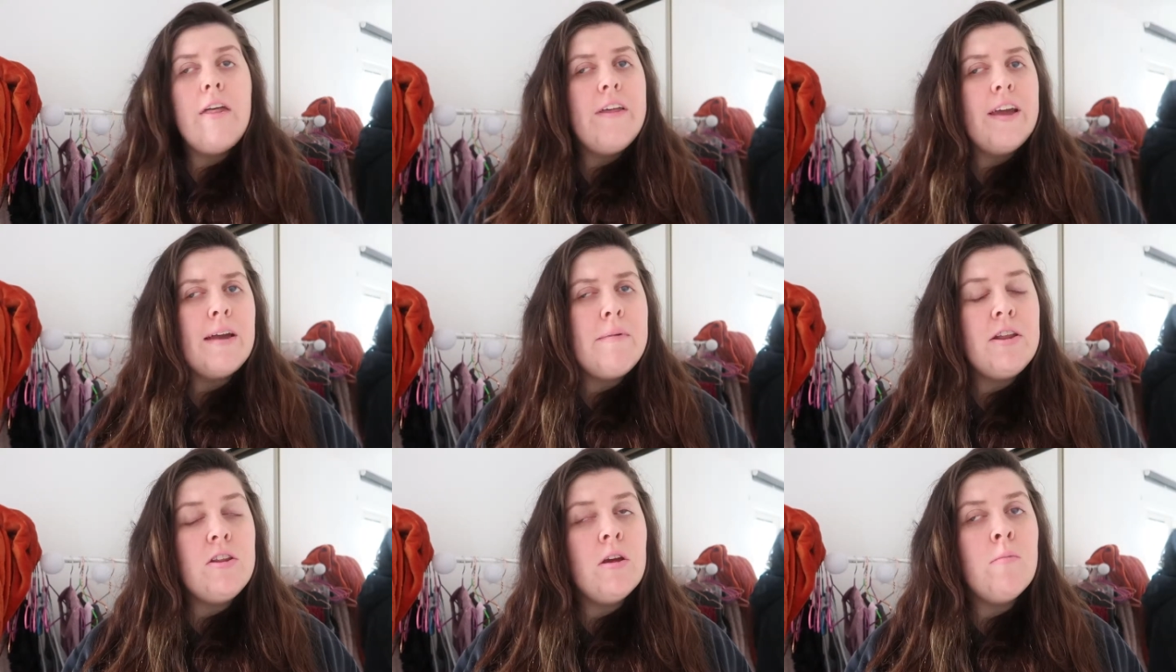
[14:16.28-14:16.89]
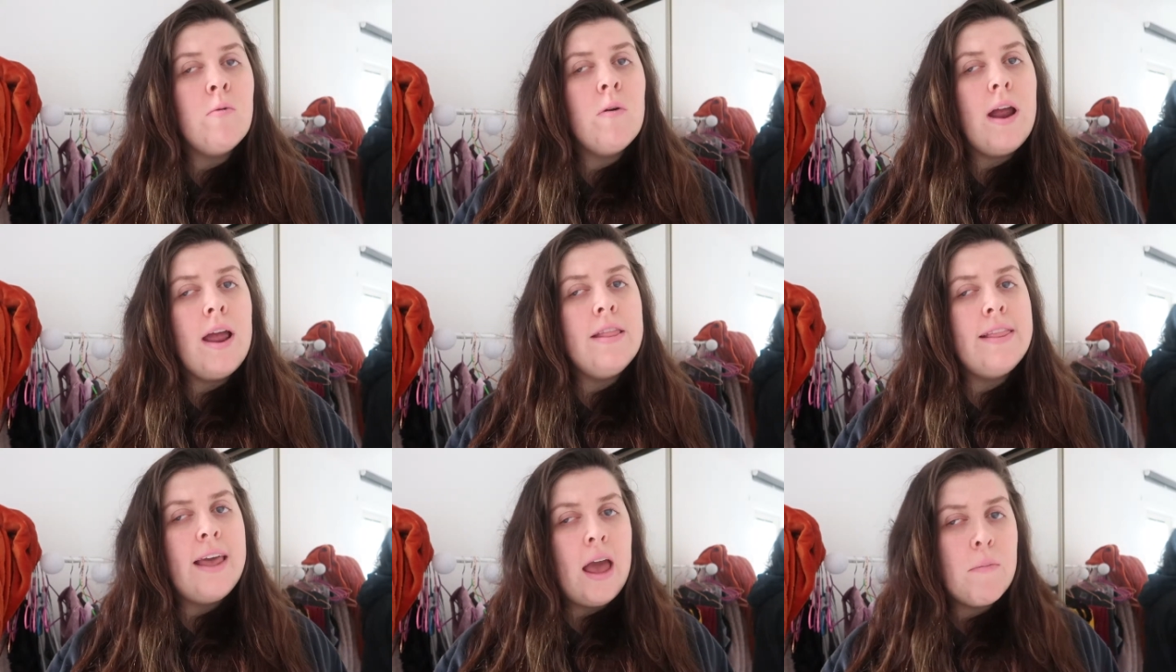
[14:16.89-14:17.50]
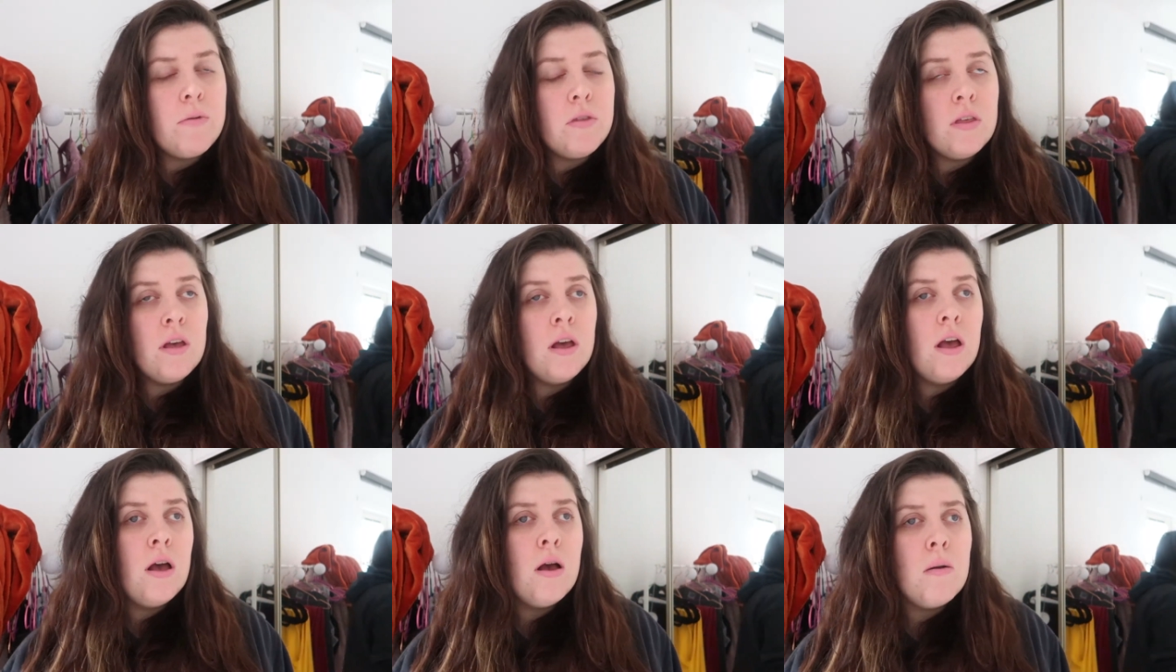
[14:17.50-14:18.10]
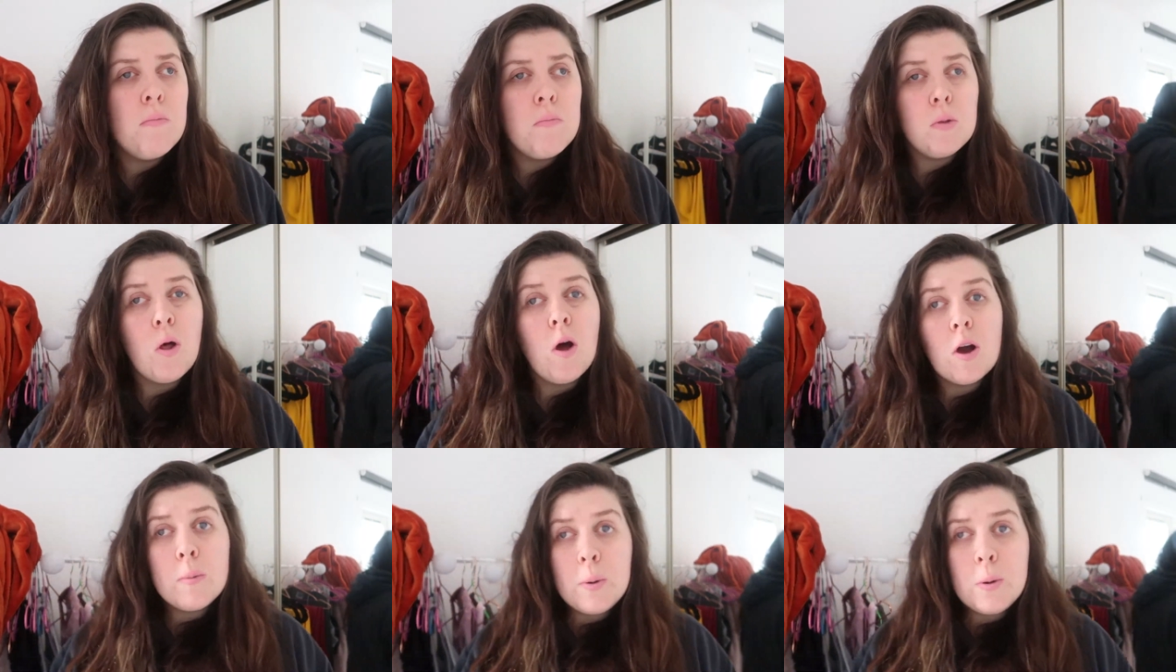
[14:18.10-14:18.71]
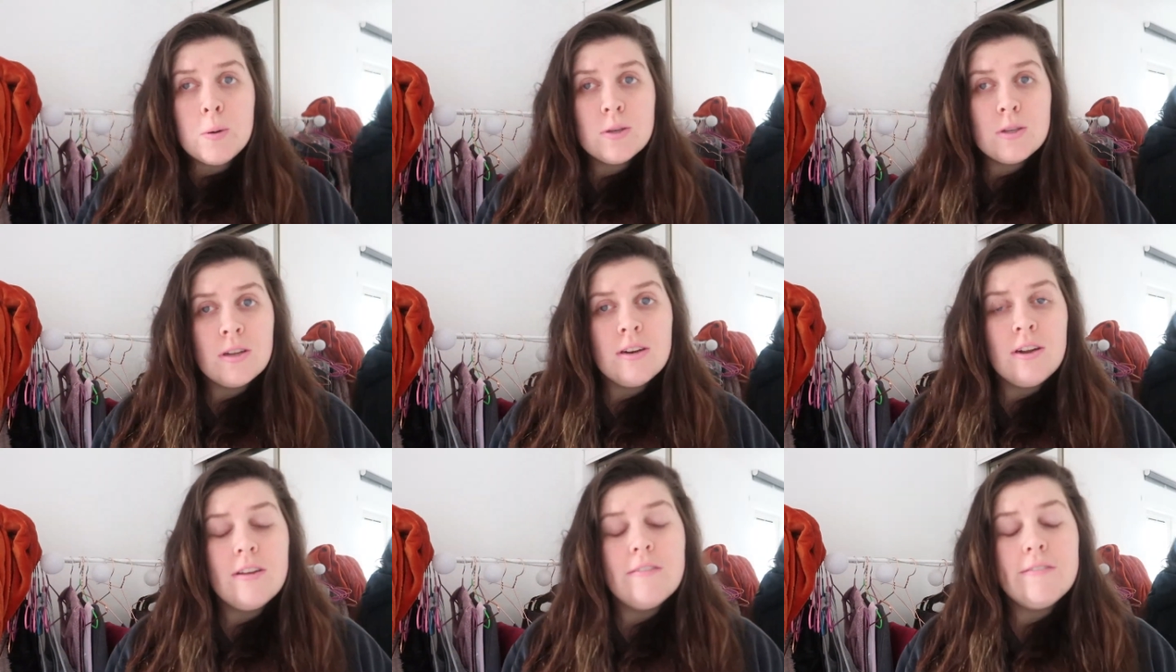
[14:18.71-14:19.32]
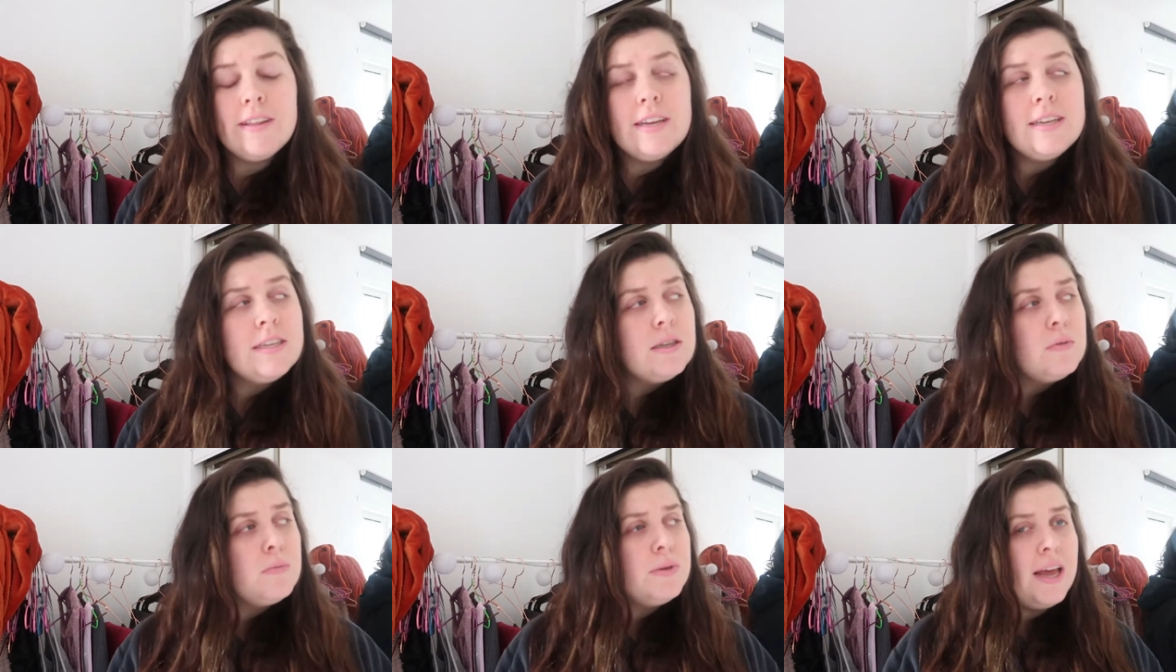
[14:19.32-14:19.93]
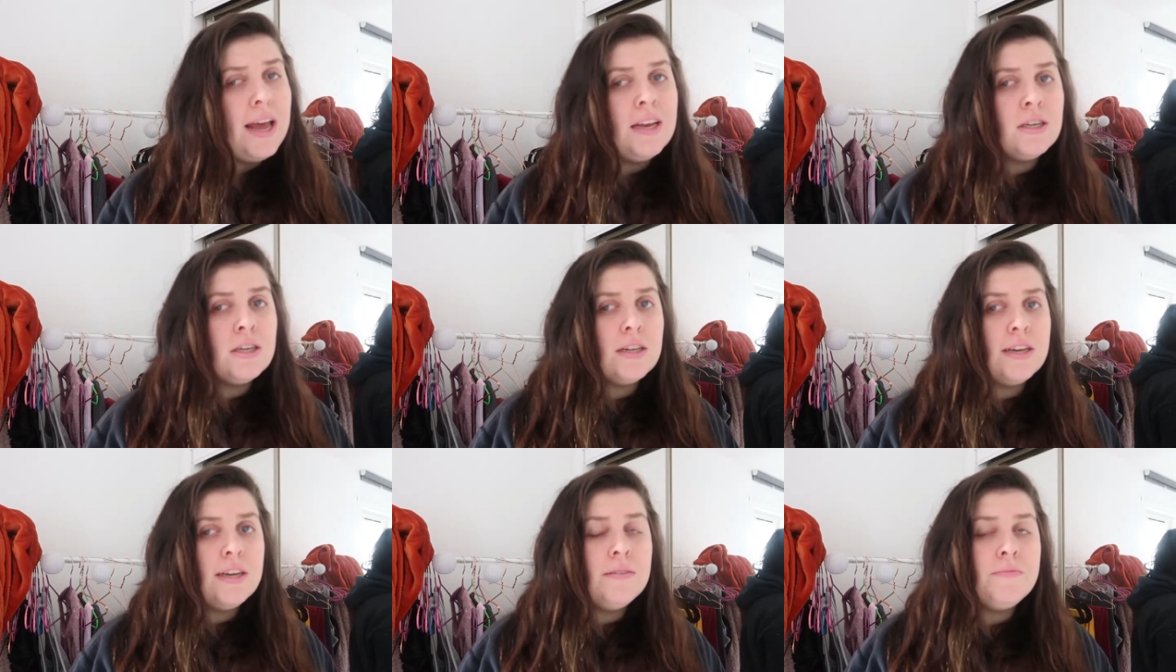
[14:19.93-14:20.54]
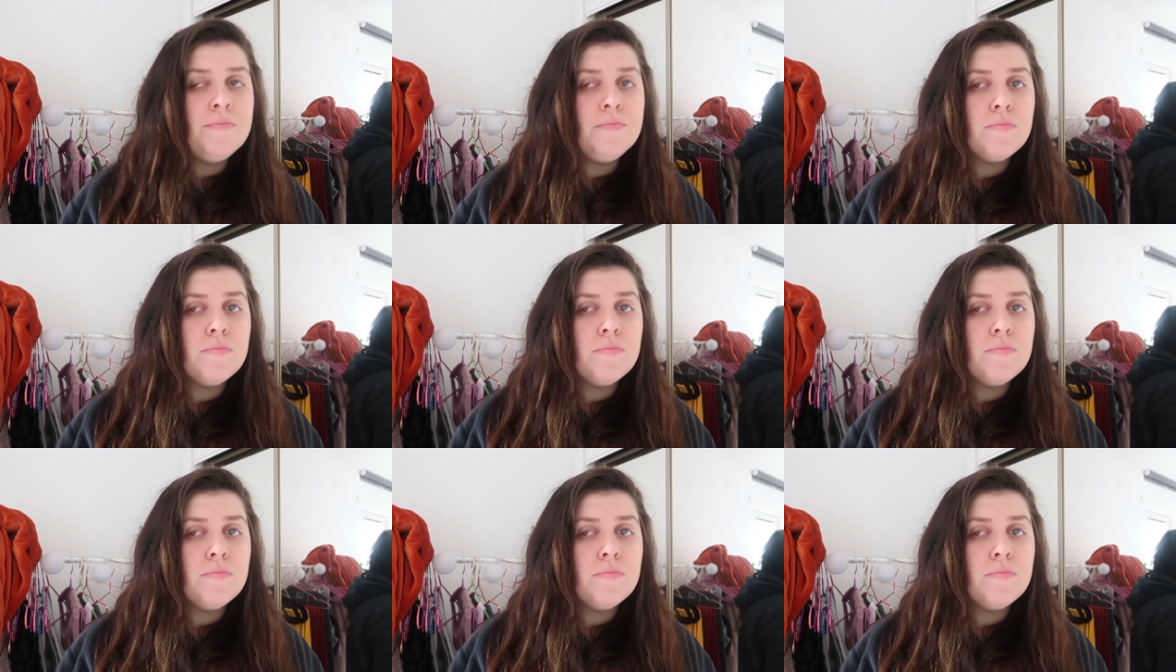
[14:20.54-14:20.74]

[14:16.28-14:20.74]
I think I might do a more in-depth blog post on all of this, potentially.